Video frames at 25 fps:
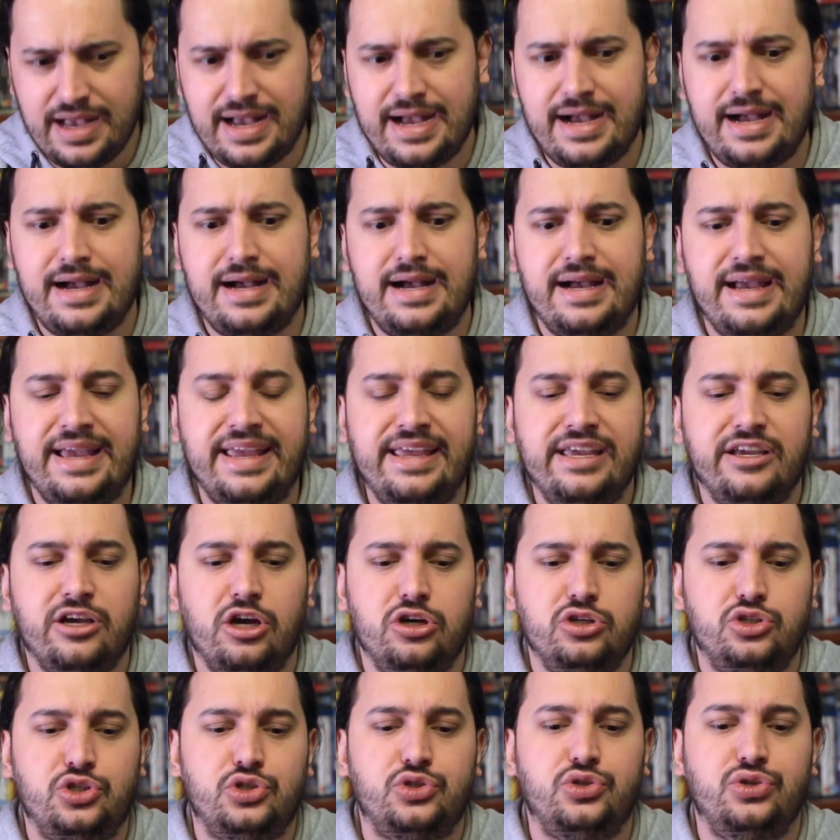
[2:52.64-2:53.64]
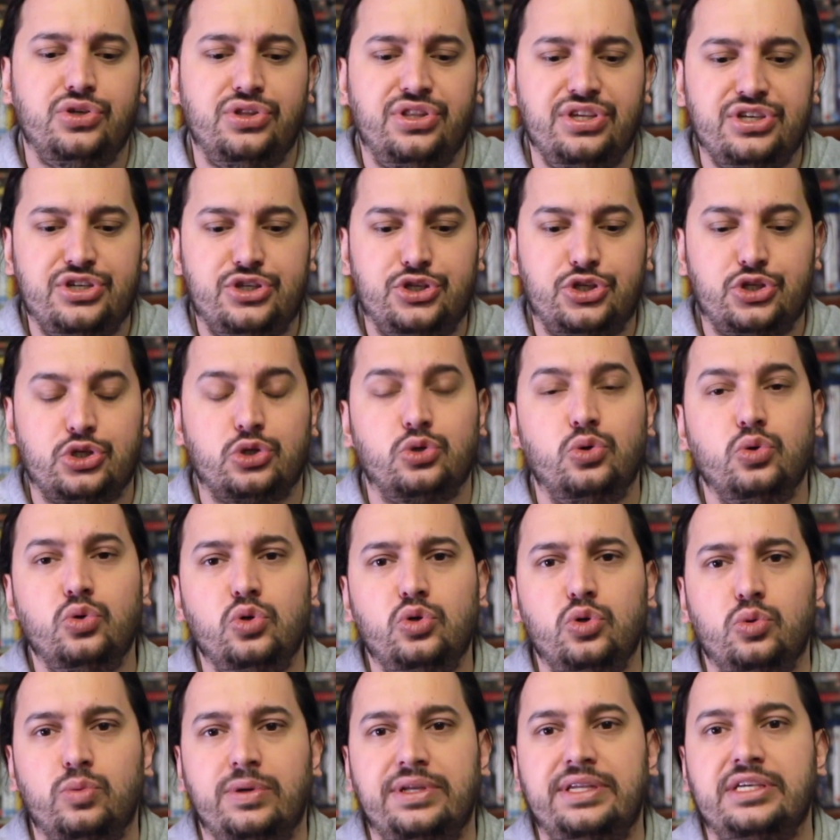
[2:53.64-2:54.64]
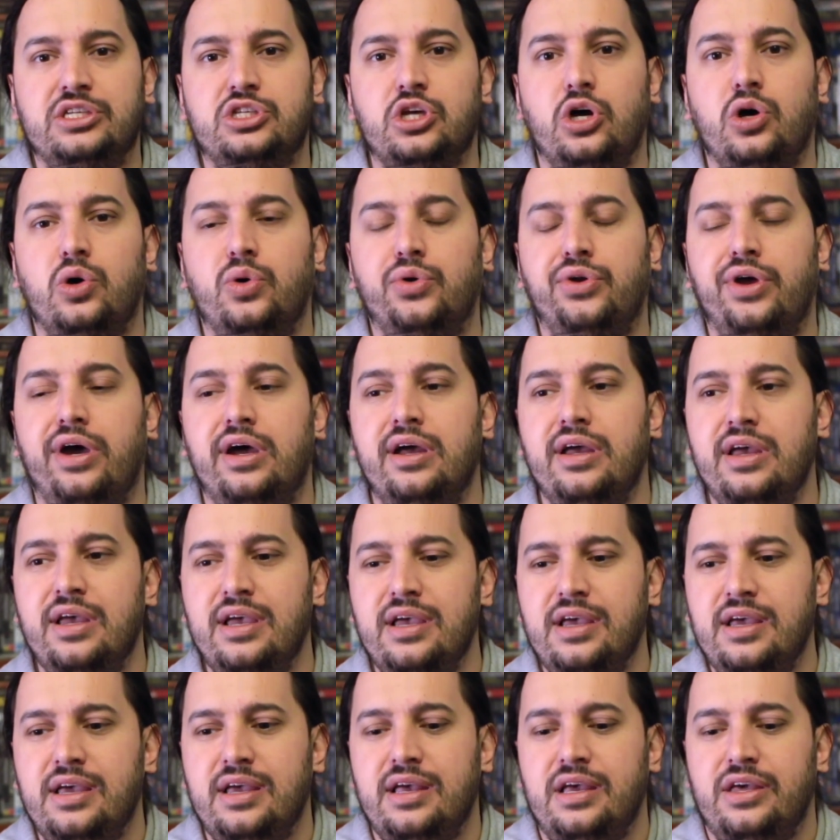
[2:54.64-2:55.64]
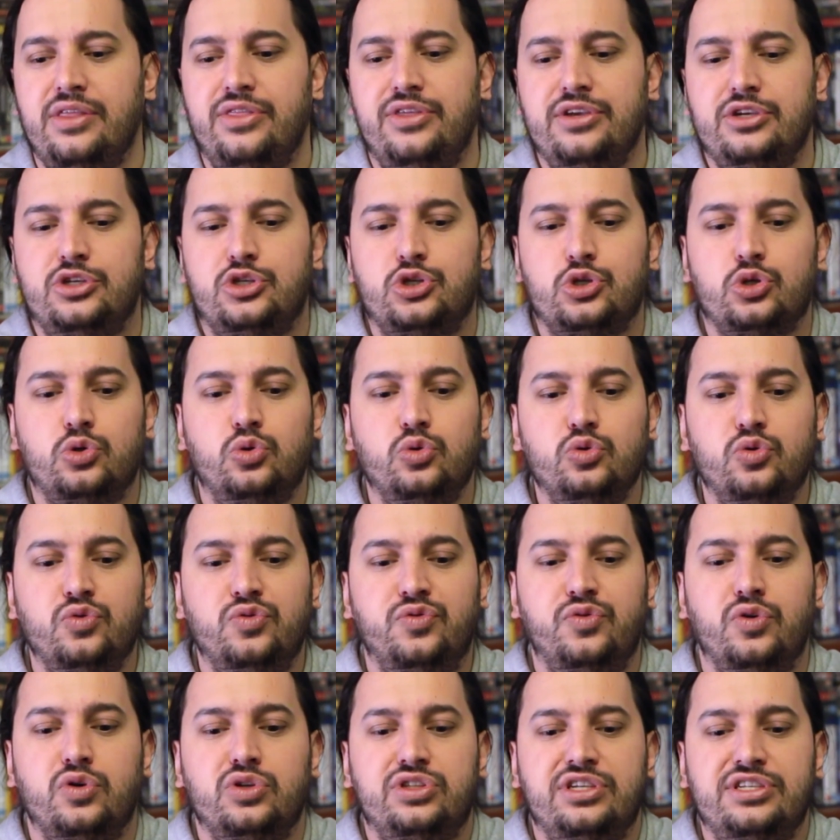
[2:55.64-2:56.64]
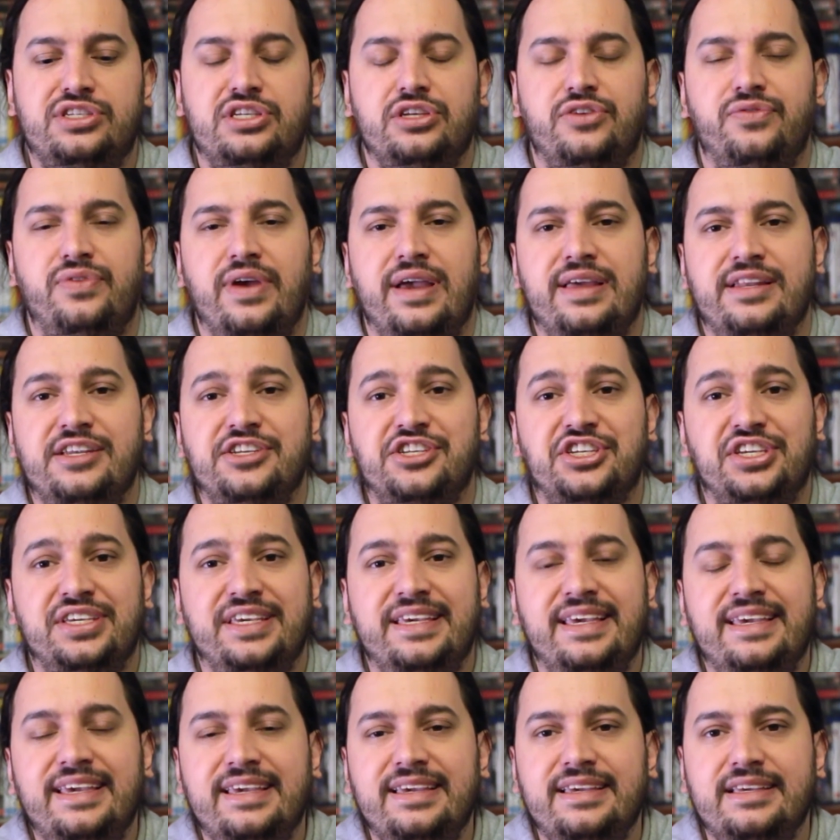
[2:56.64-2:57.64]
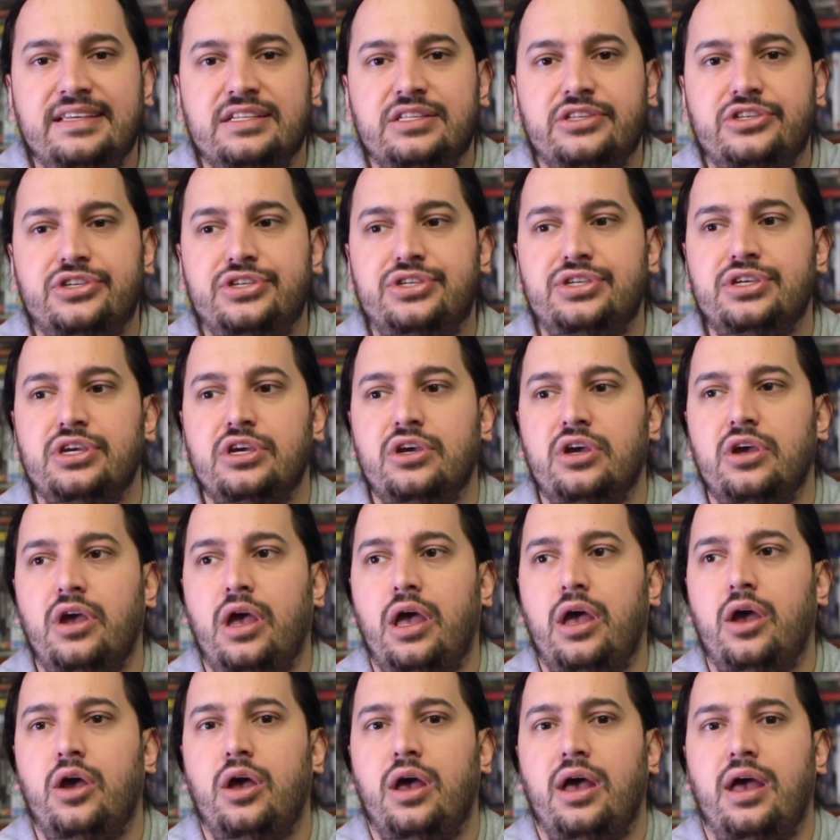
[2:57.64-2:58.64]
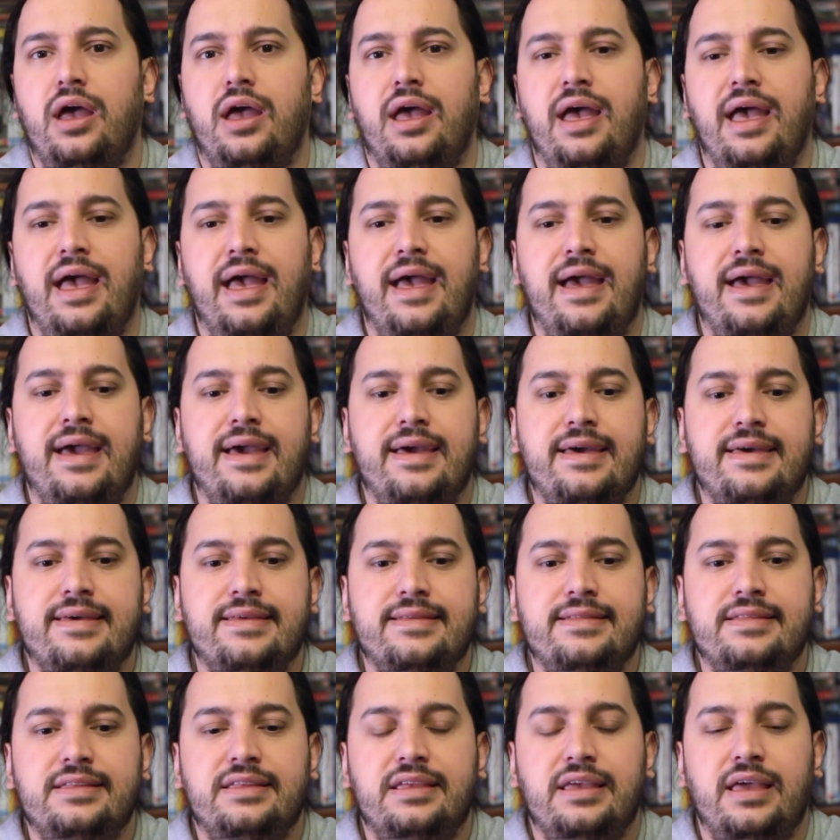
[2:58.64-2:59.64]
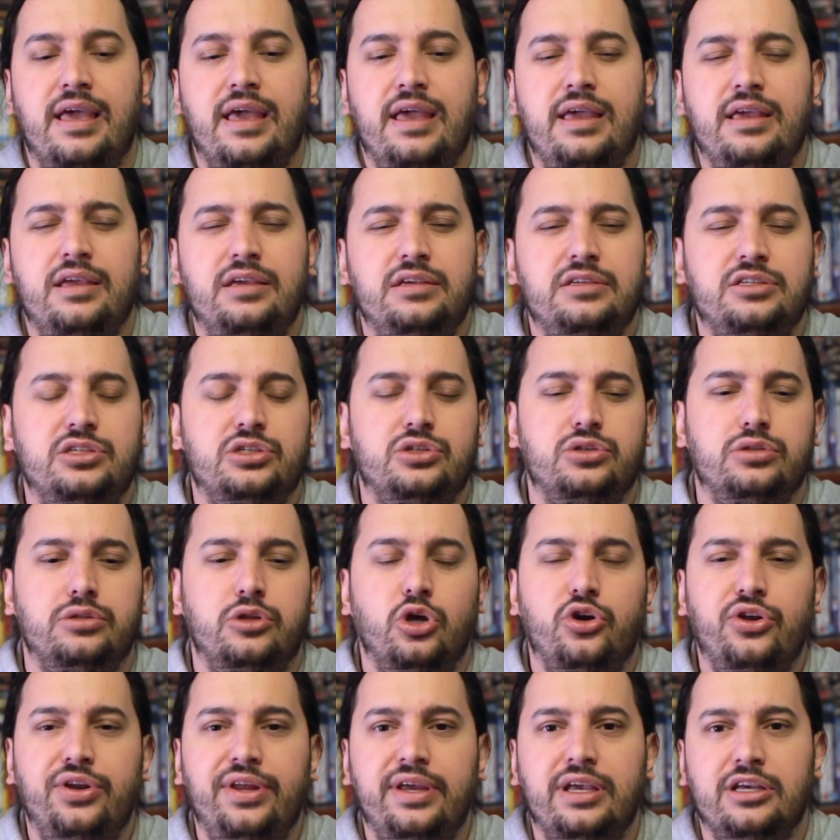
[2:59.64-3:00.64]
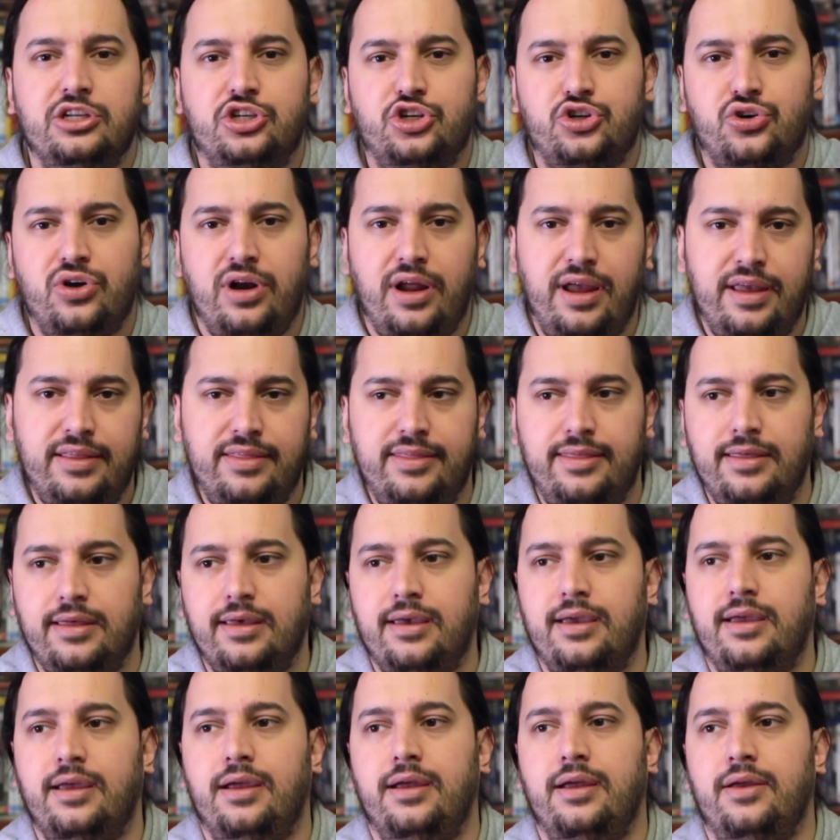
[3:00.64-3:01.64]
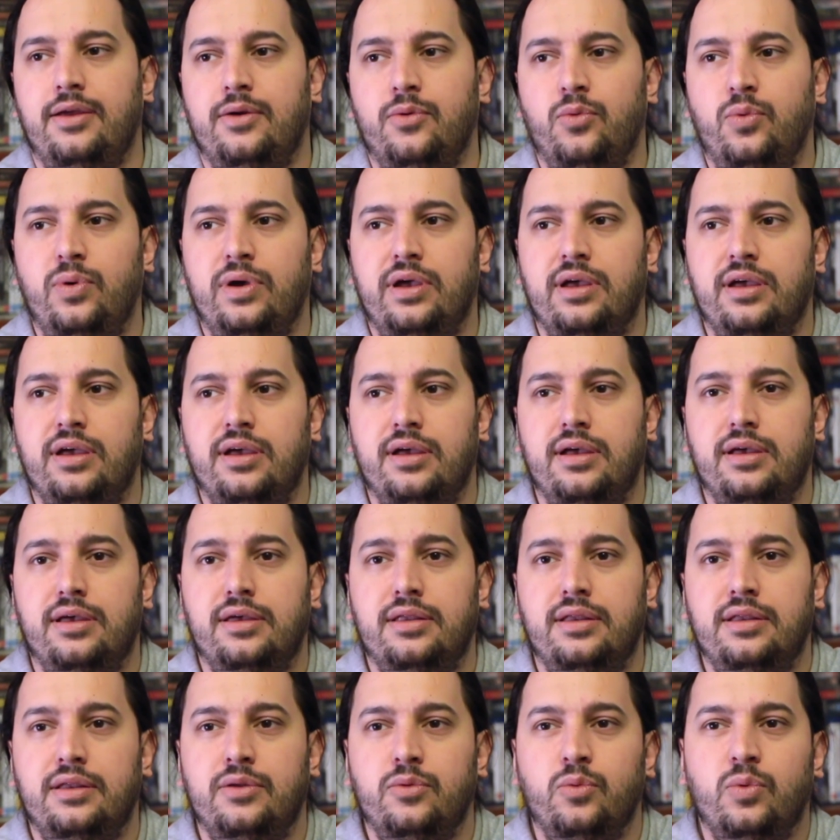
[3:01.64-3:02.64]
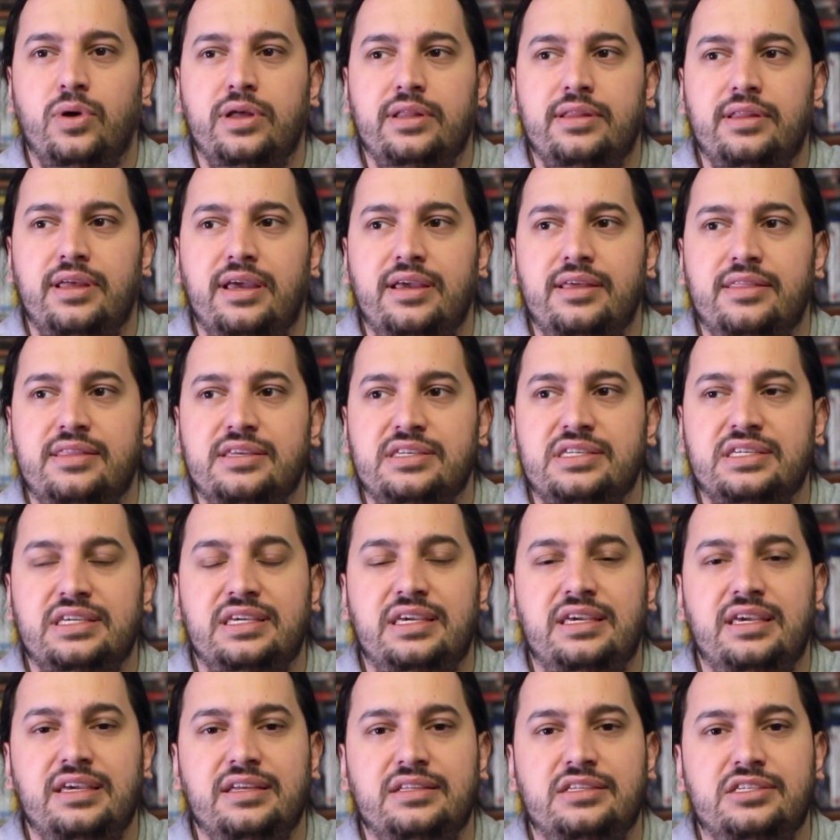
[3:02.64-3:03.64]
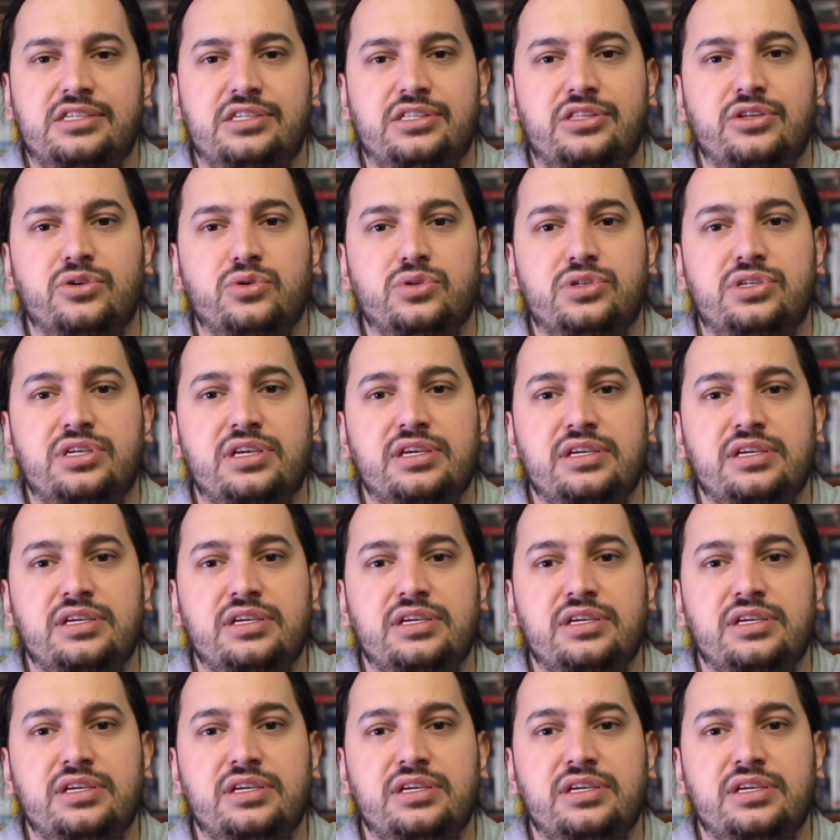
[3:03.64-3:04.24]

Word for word: uh, he goes to this school when he's older, this school for disadvantaged kids, and he's learning a trade there when one day this kid steals